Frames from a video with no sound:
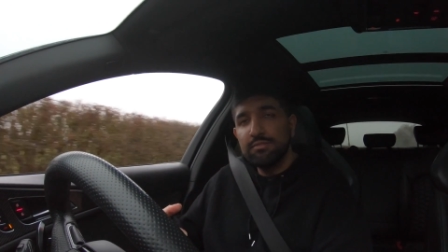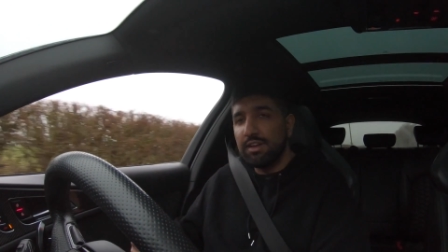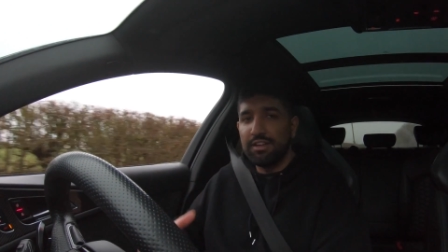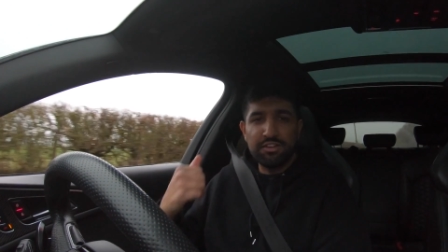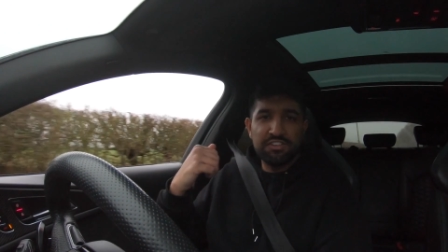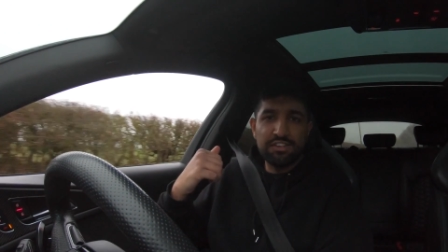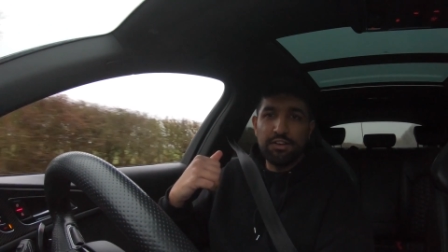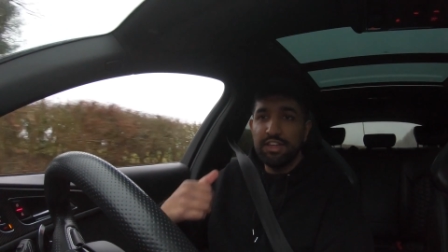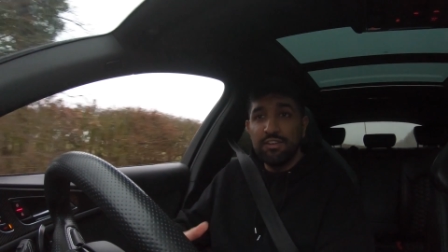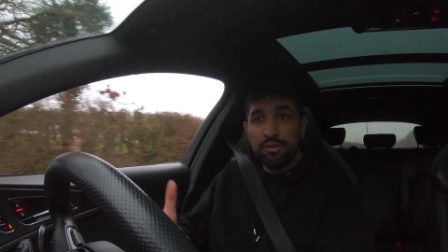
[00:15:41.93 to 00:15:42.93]
yeah look at the
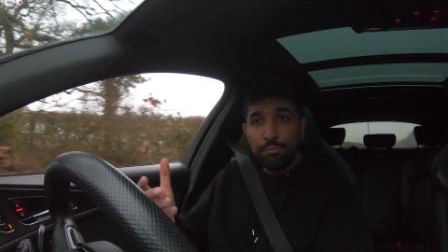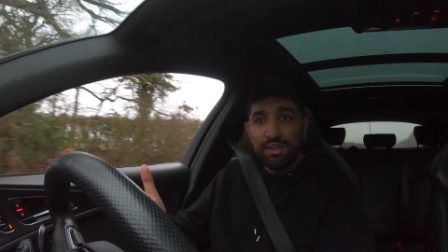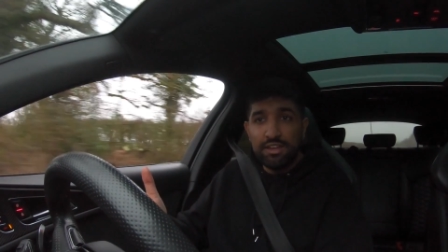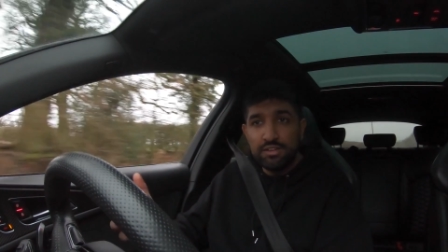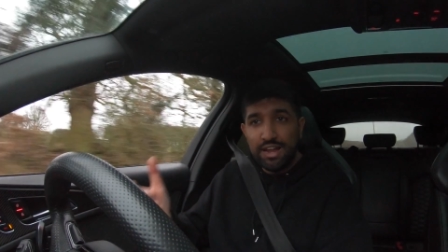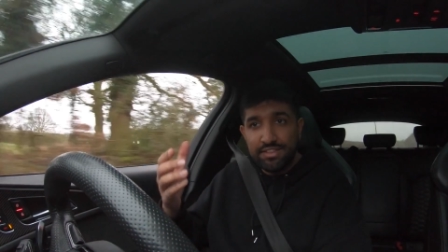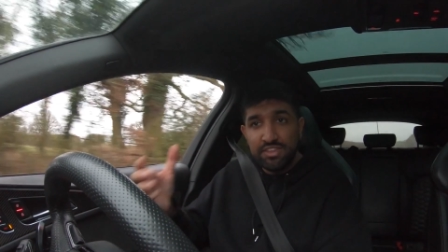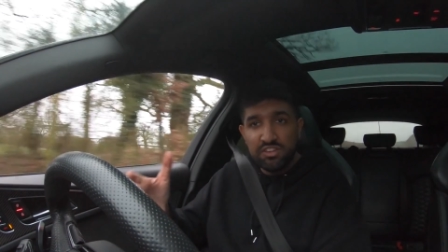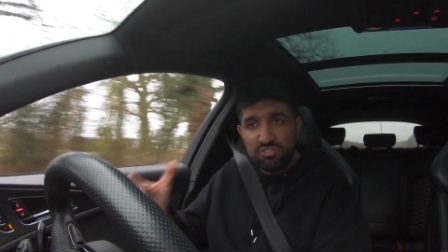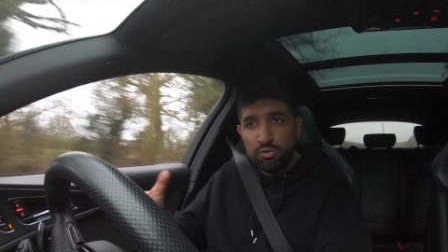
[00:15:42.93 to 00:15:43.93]
sound even being like
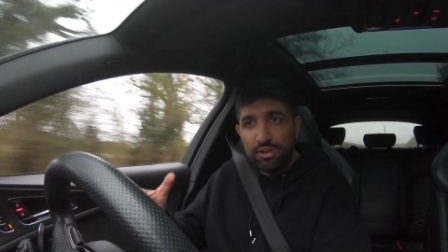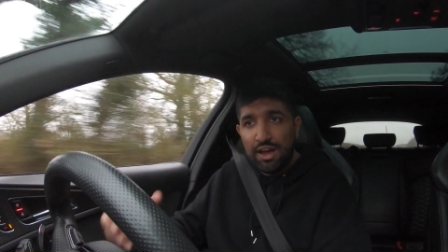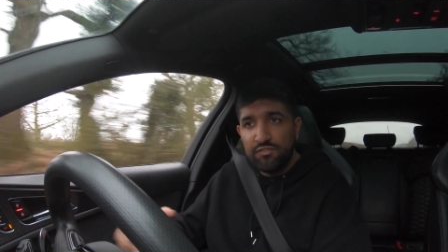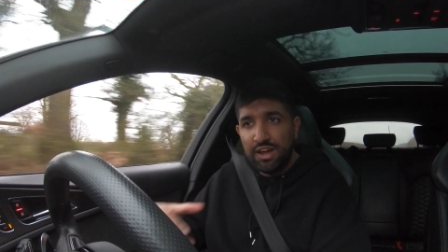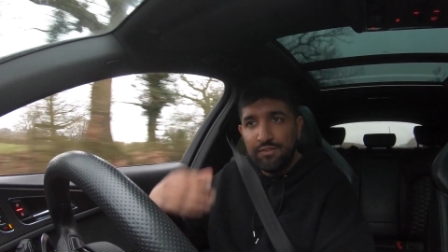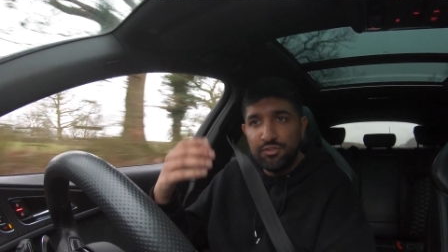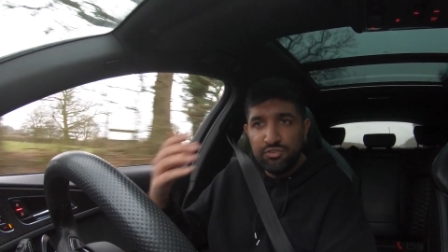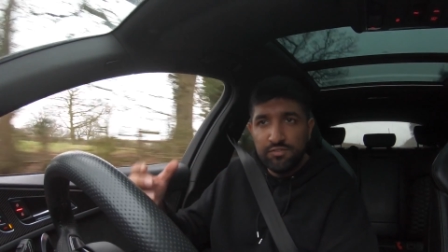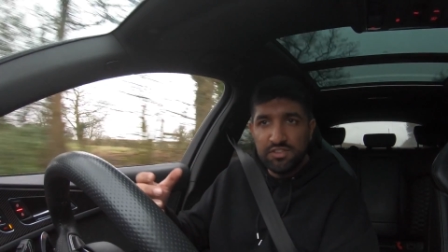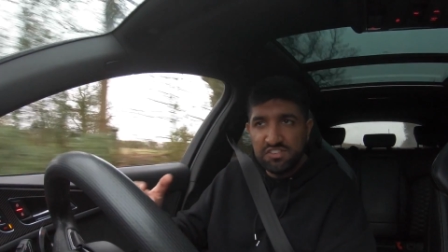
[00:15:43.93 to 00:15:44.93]
this good after having
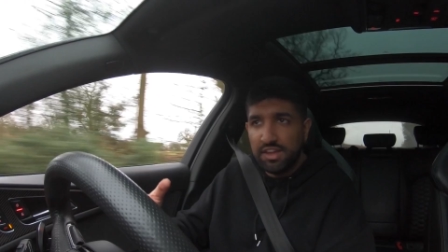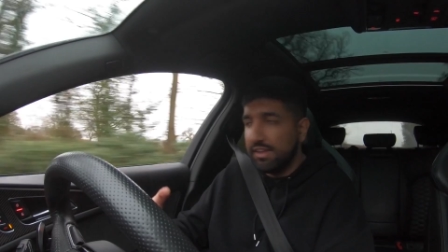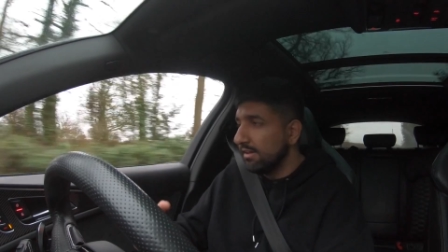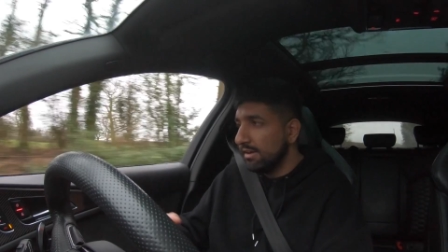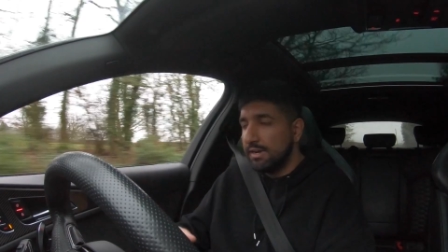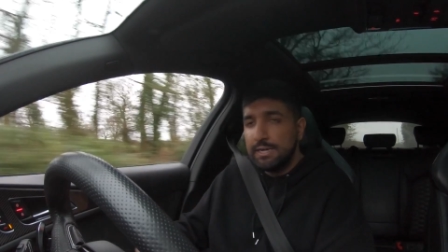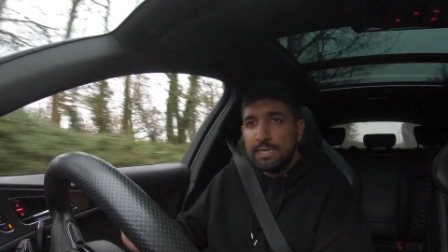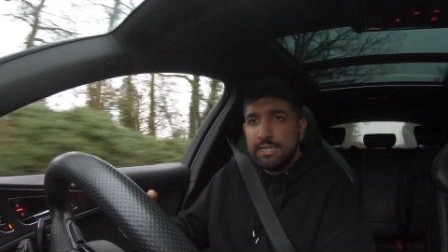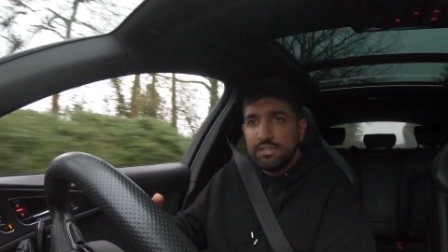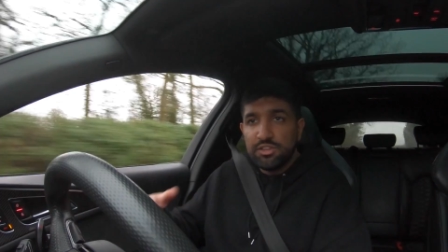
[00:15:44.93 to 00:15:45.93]
driven say
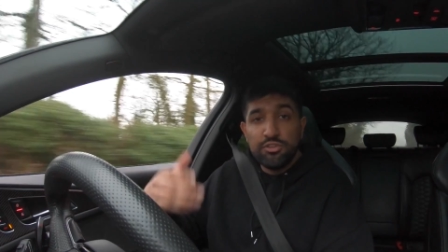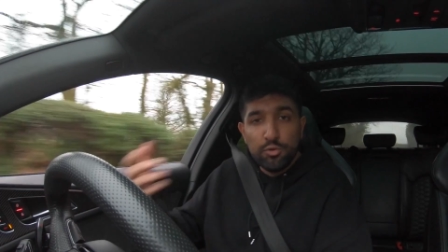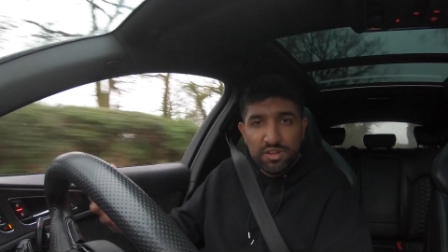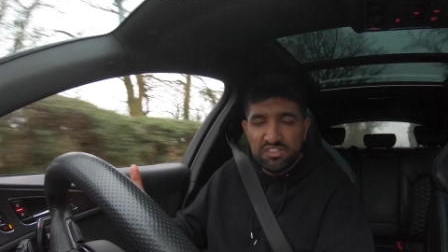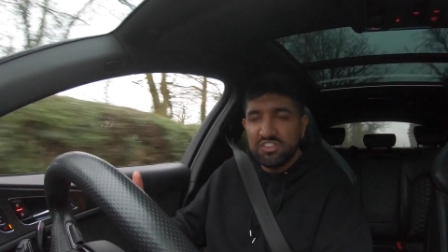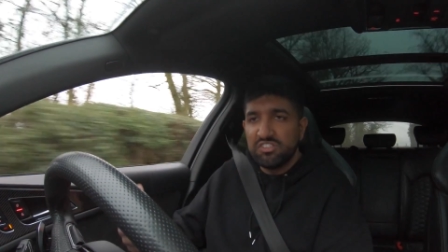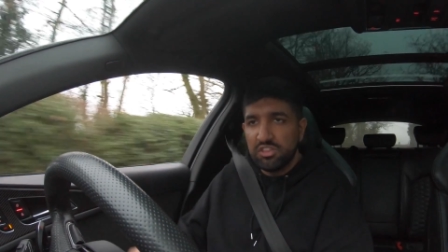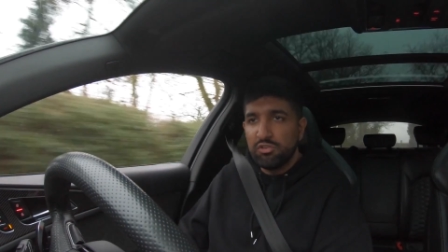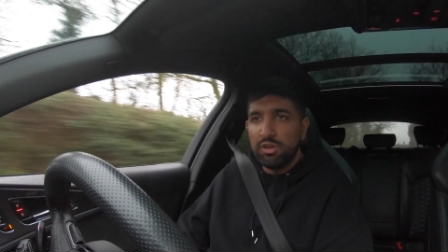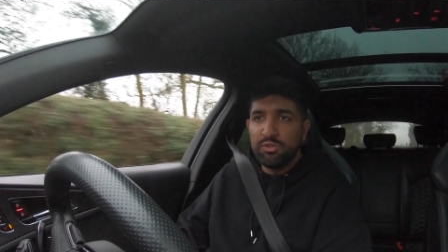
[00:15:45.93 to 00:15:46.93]
the new
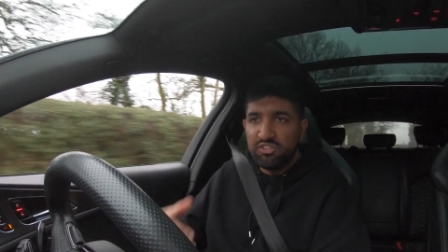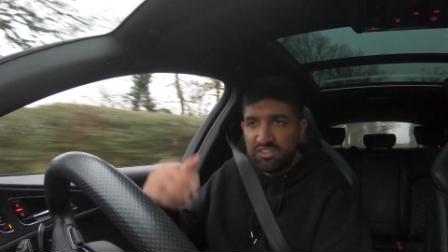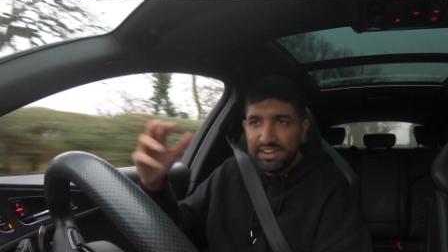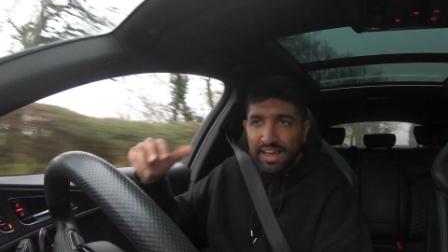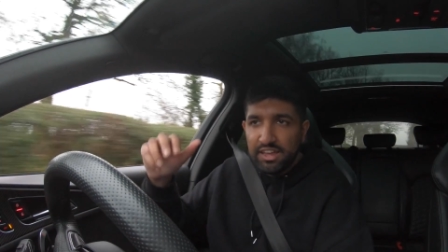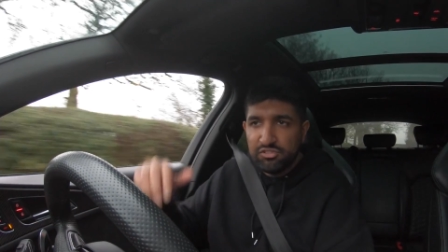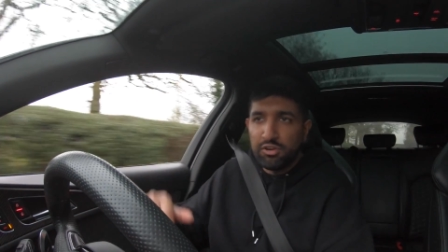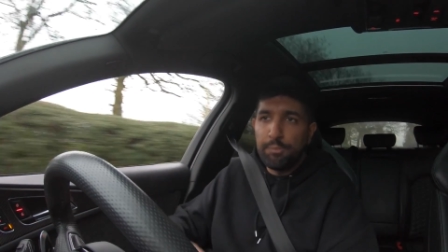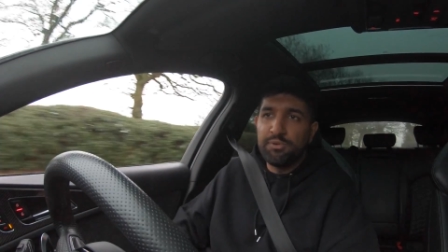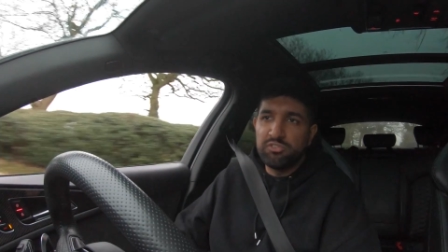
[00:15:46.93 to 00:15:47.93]
E63 which is the latest
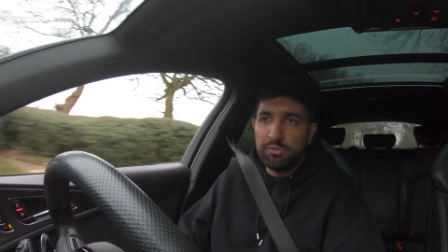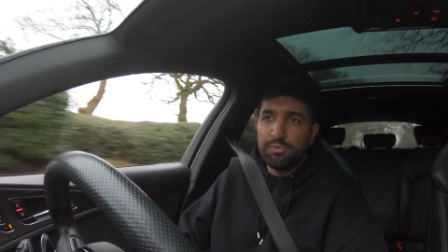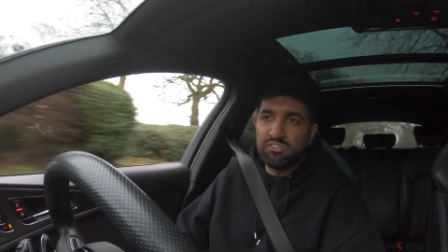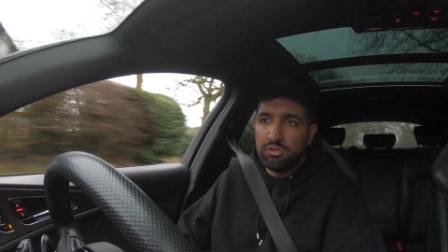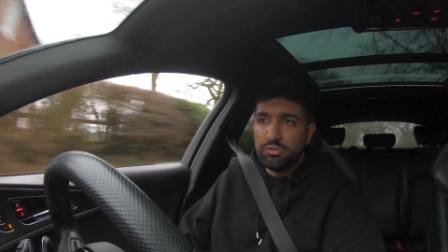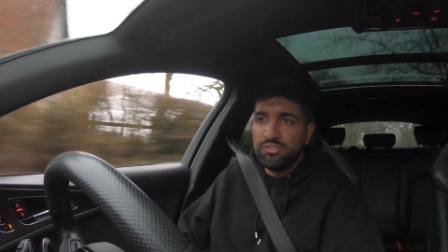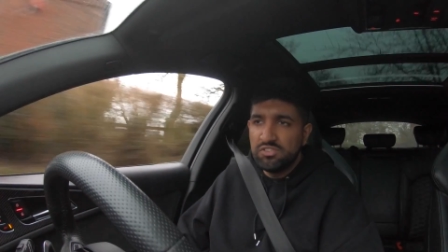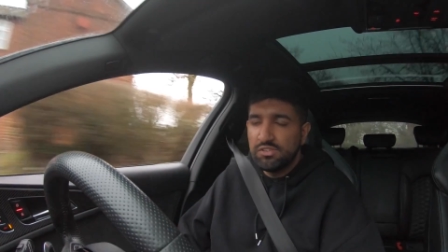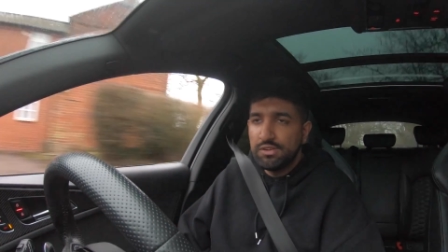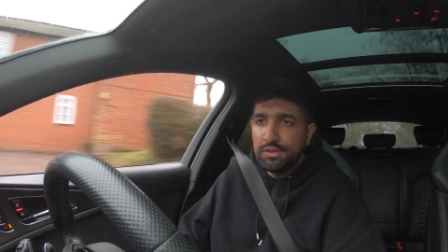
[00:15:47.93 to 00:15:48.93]
crop for super saloons